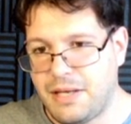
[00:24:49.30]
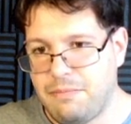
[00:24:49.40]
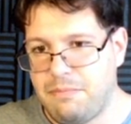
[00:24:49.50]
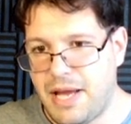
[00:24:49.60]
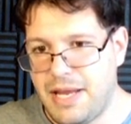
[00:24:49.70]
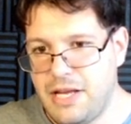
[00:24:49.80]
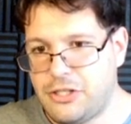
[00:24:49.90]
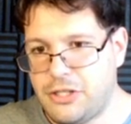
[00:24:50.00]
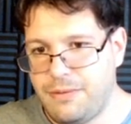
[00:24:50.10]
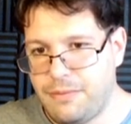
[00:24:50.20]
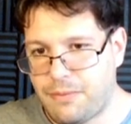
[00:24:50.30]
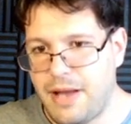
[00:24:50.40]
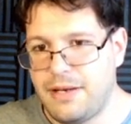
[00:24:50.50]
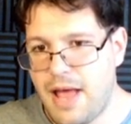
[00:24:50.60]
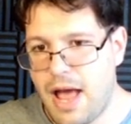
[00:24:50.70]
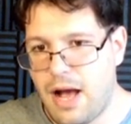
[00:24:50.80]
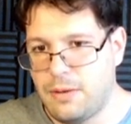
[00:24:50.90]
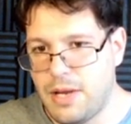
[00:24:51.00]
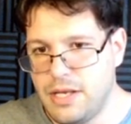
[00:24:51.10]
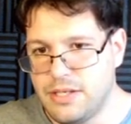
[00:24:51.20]
My issue right
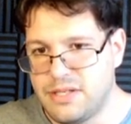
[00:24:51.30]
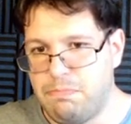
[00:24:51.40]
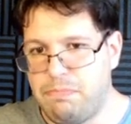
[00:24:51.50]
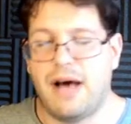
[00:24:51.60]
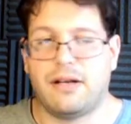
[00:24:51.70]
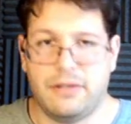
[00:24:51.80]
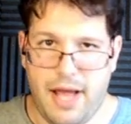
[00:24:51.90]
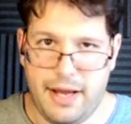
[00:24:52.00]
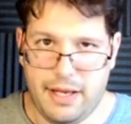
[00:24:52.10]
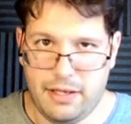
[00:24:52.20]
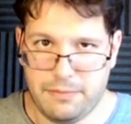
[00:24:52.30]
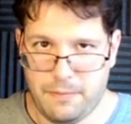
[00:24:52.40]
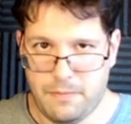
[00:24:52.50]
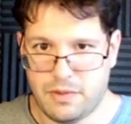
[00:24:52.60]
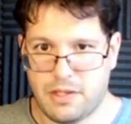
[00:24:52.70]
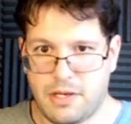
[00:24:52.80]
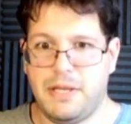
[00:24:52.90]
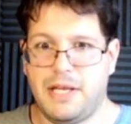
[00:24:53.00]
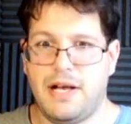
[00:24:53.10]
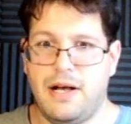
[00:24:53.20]
now is bottlenecking,
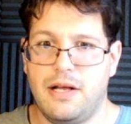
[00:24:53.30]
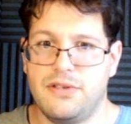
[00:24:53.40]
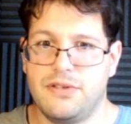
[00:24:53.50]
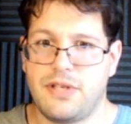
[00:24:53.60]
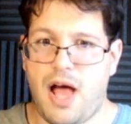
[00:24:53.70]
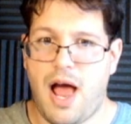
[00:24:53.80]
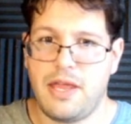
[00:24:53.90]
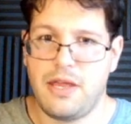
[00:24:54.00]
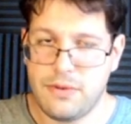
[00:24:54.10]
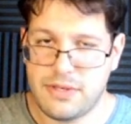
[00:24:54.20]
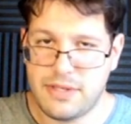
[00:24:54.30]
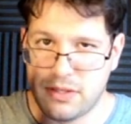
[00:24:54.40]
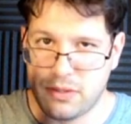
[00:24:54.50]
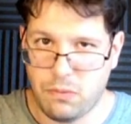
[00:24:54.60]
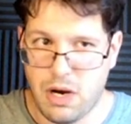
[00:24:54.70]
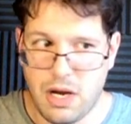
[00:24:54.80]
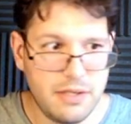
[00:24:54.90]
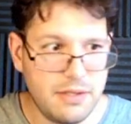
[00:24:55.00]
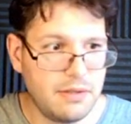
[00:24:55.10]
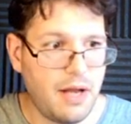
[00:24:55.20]
because I use this
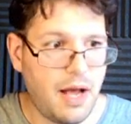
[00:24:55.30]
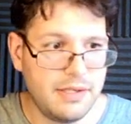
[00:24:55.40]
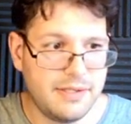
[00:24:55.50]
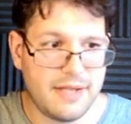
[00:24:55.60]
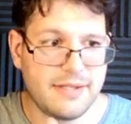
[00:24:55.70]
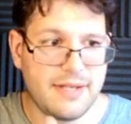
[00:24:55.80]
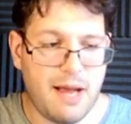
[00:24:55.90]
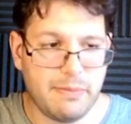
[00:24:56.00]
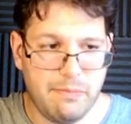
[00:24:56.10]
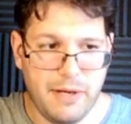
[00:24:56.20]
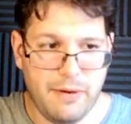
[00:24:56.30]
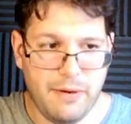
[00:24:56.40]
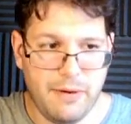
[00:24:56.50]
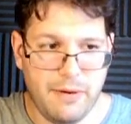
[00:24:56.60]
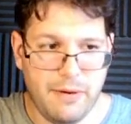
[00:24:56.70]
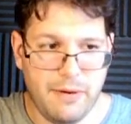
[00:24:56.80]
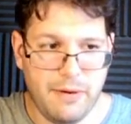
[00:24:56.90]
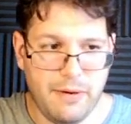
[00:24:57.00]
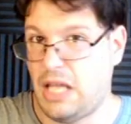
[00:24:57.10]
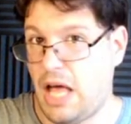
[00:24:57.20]
one desktop computer for
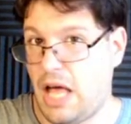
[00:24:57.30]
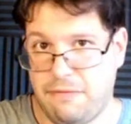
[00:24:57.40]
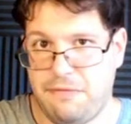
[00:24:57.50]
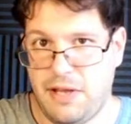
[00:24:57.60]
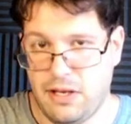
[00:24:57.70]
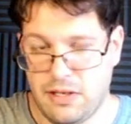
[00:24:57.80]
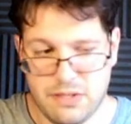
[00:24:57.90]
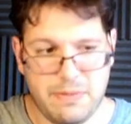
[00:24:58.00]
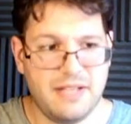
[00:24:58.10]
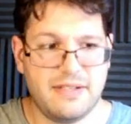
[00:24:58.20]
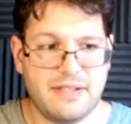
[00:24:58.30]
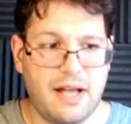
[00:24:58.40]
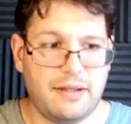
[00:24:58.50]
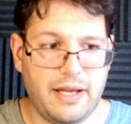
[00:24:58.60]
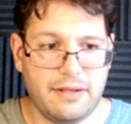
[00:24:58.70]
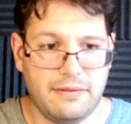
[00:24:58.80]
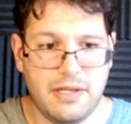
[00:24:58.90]
a lot of things, because it's got the